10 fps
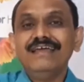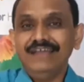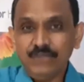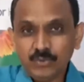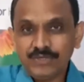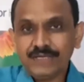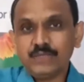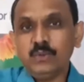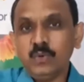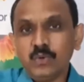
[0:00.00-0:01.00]
In looking at
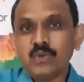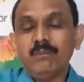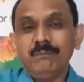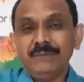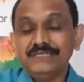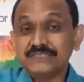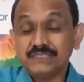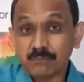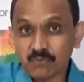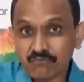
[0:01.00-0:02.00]
the overall
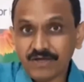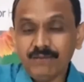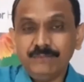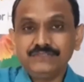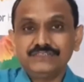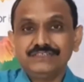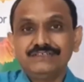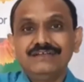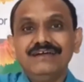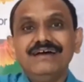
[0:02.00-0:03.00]
patient profile picture,